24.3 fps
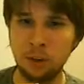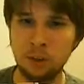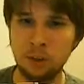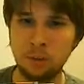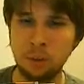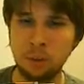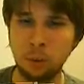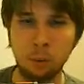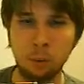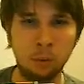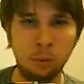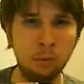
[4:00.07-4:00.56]

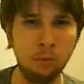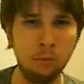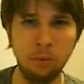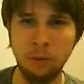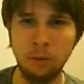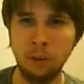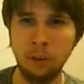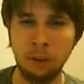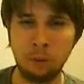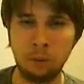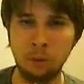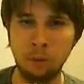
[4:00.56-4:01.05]
through,
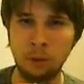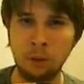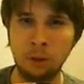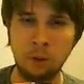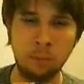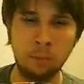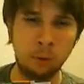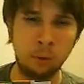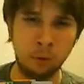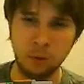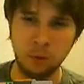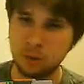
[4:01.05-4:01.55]
like with all the
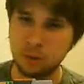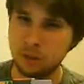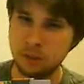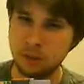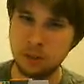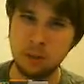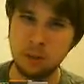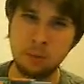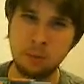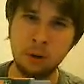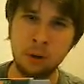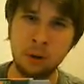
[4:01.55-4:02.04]
bonuses,
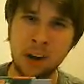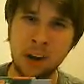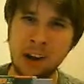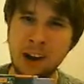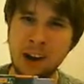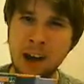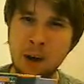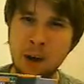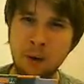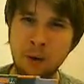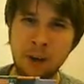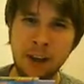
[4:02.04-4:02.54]
in about an
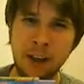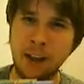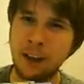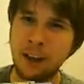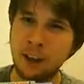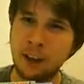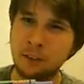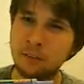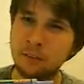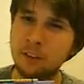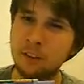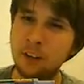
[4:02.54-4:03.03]
hour and a
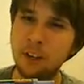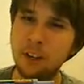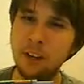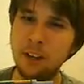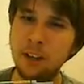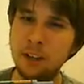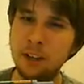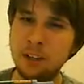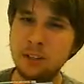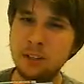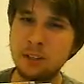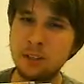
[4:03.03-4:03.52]
half.
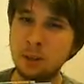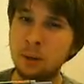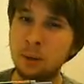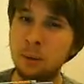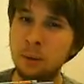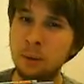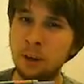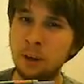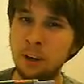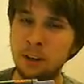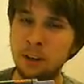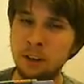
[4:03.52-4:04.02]

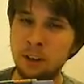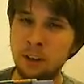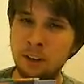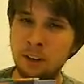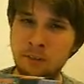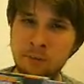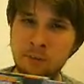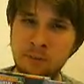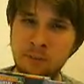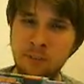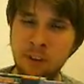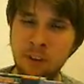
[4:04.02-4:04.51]
So
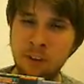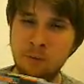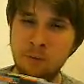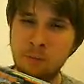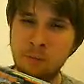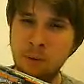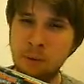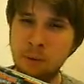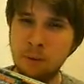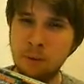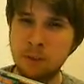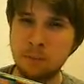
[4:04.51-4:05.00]
yeah, I've
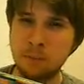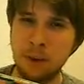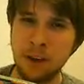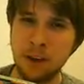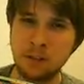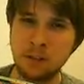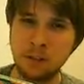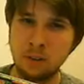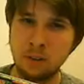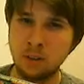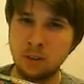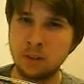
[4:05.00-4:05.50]
pretty much
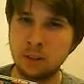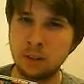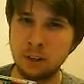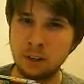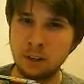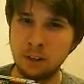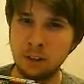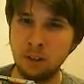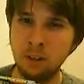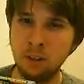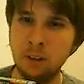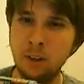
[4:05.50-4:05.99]
mastered this
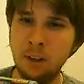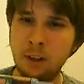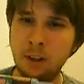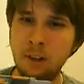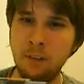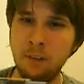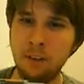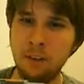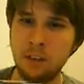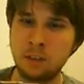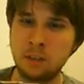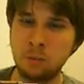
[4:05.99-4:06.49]
title.
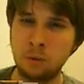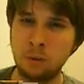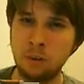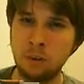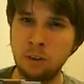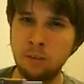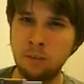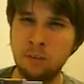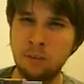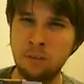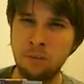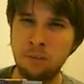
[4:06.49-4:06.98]
It's one of
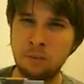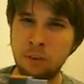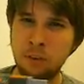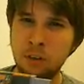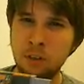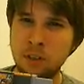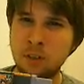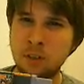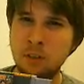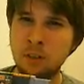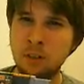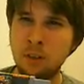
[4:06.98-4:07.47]
the
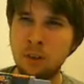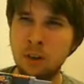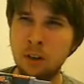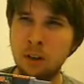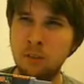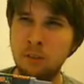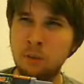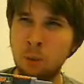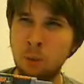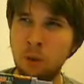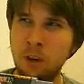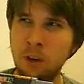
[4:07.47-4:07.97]
first
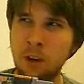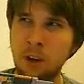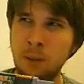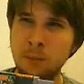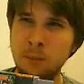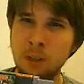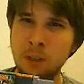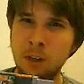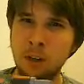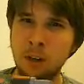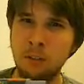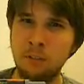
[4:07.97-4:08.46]
4 games
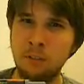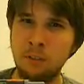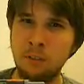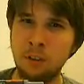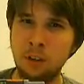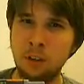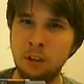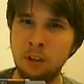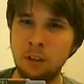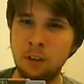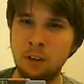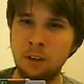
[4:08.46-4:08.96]
I got for
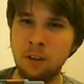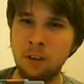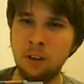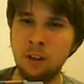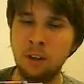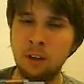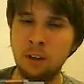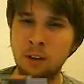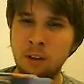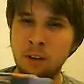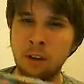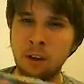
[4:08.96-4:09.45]

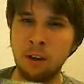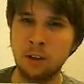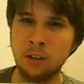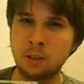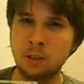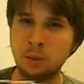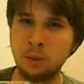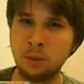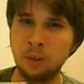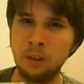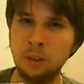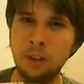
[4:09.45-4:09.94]
the
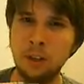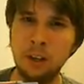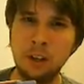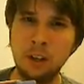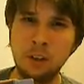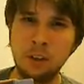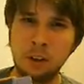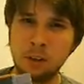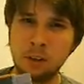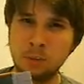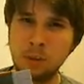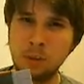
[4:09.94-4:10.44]
console. I
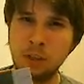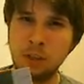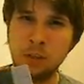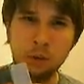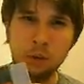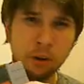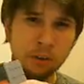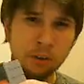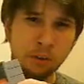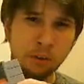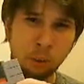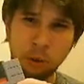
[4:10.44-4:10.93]
think it was my
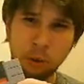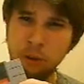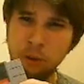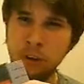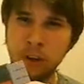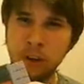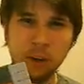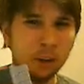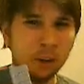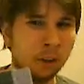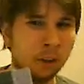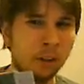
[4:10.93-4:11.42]
3rd or 4th
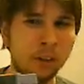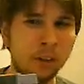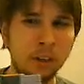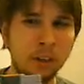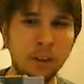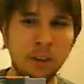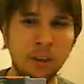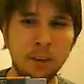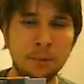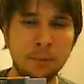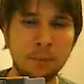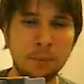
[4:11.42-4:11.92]
title,
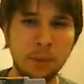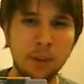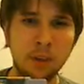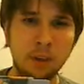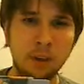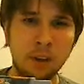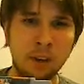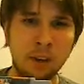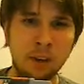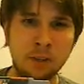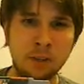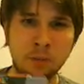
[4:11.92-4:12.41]

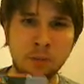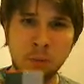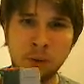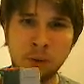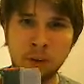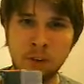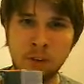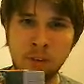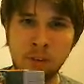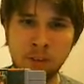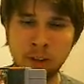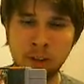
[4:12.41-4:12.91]
and it's
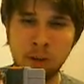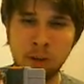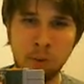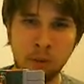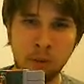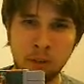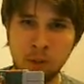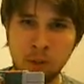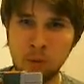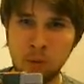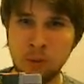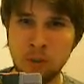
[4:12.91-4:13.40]
one that I
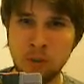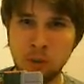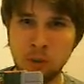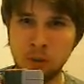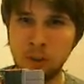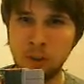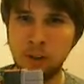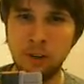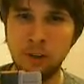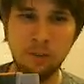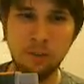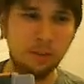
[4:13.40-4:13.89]
really do
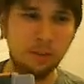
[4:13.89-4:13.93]
enjoy.